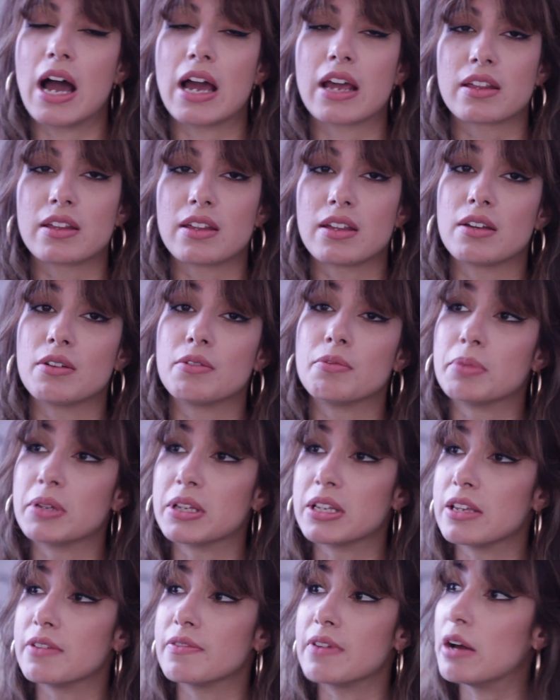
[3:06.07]
I
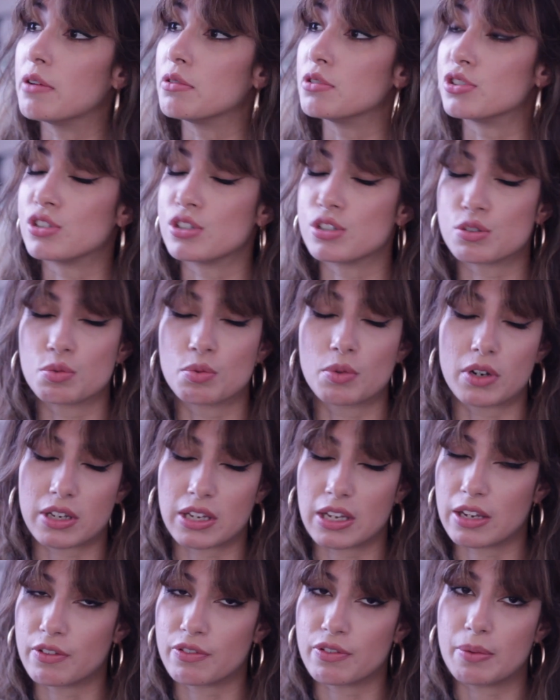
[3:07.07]
believe I was just
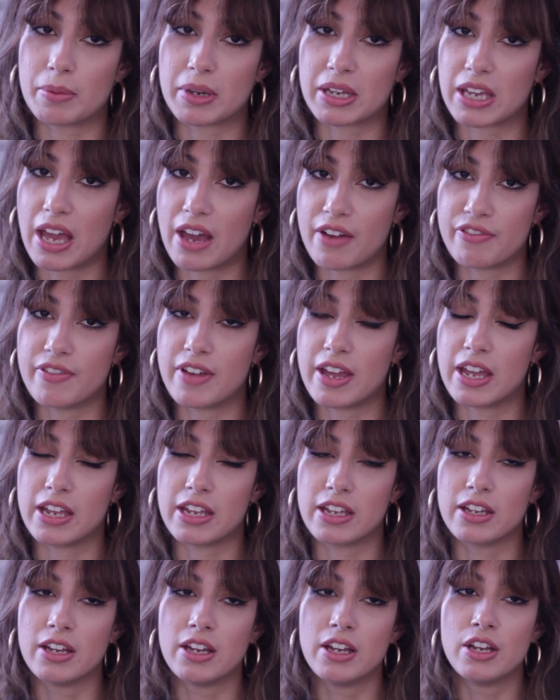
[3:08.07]
working from a
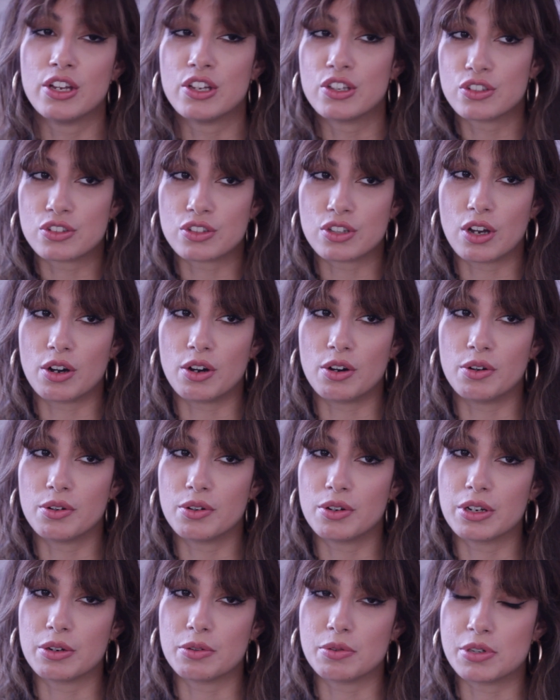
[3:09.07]
cafe,
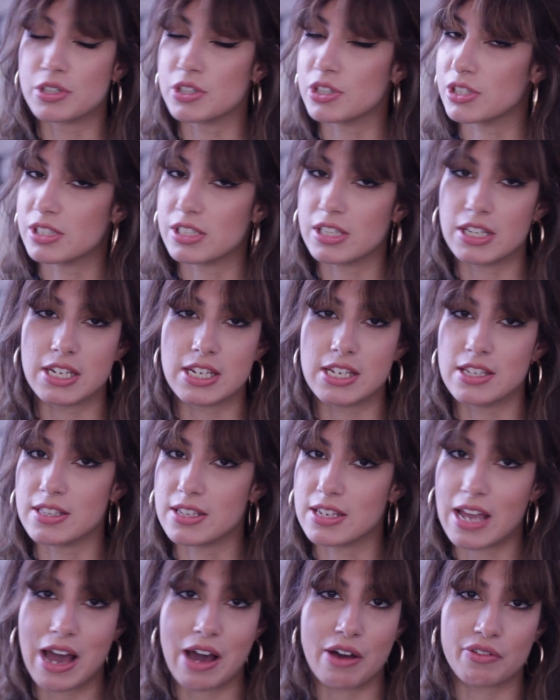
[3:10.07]
so it was just an
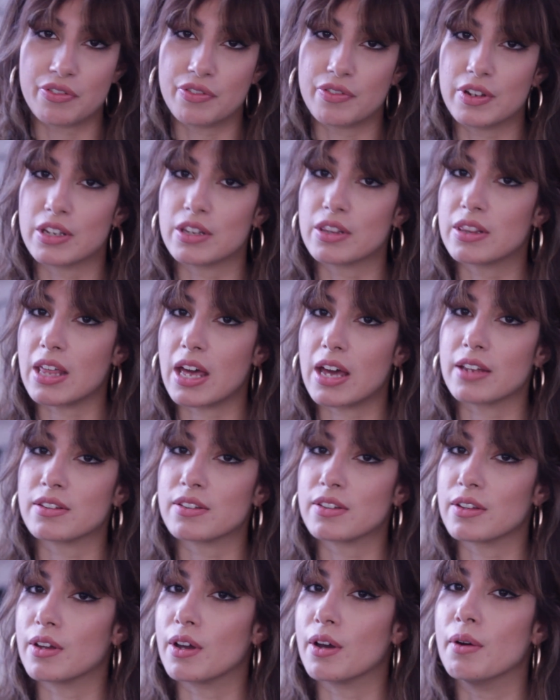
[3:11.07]
easy outfit
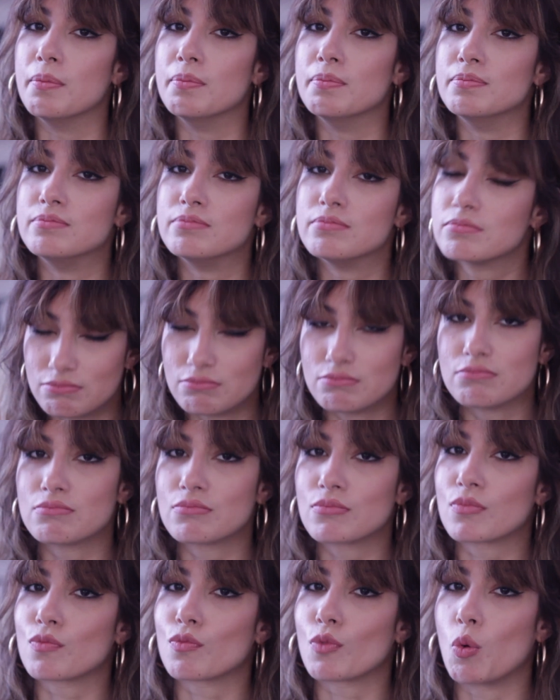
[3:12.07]
that,
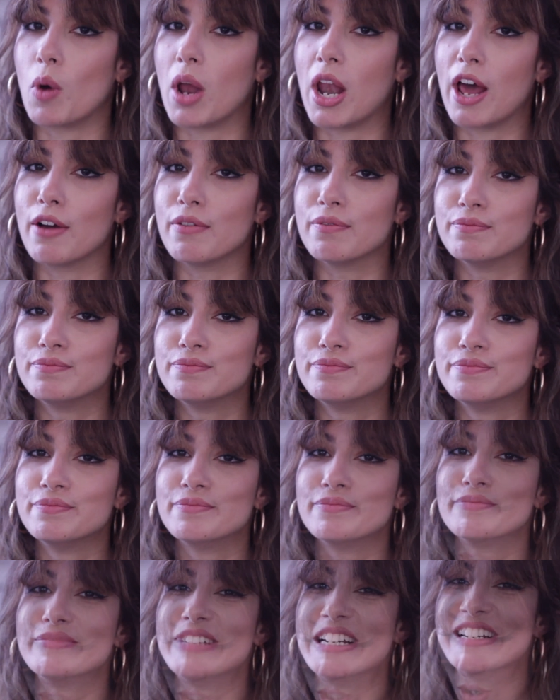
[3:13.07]
voila.
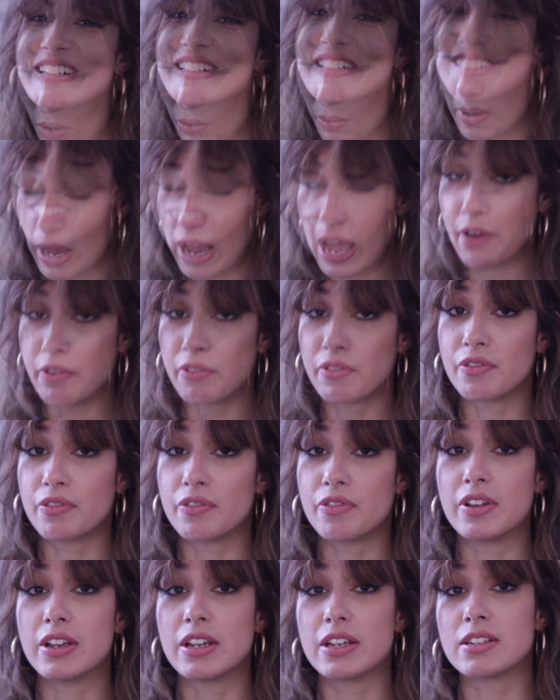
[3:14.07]
So
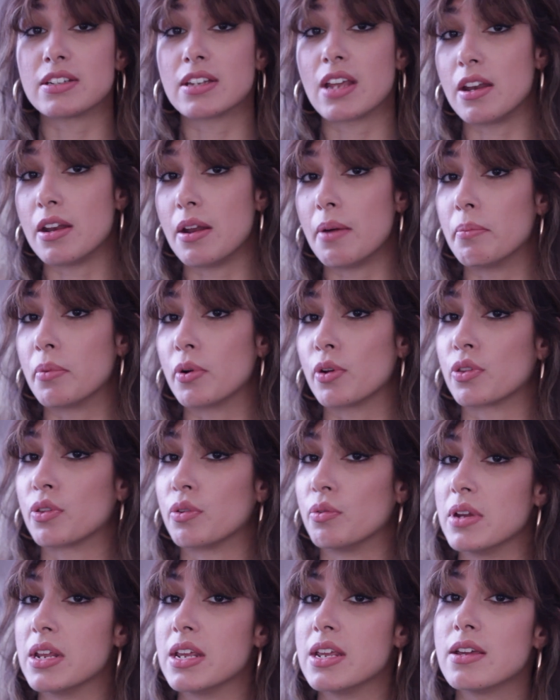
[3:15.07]
outfit number
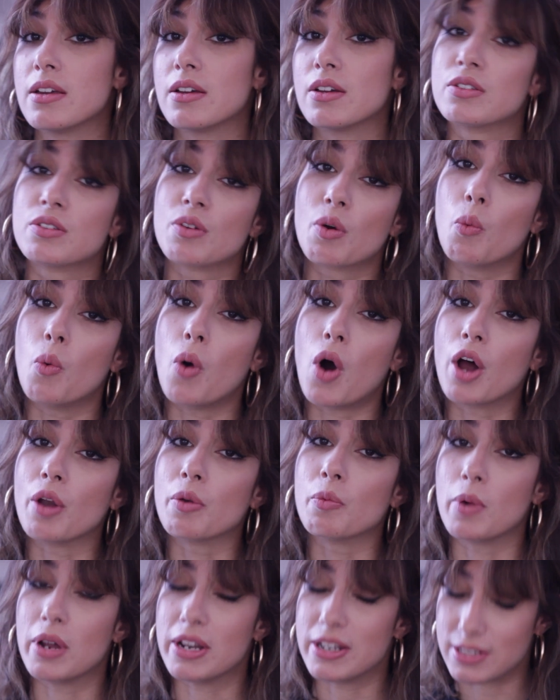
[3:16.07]
three is
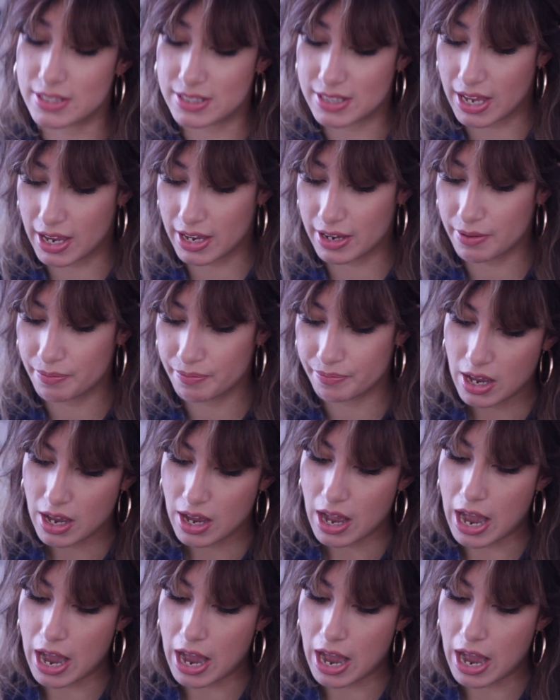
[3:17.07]
on Wednesday.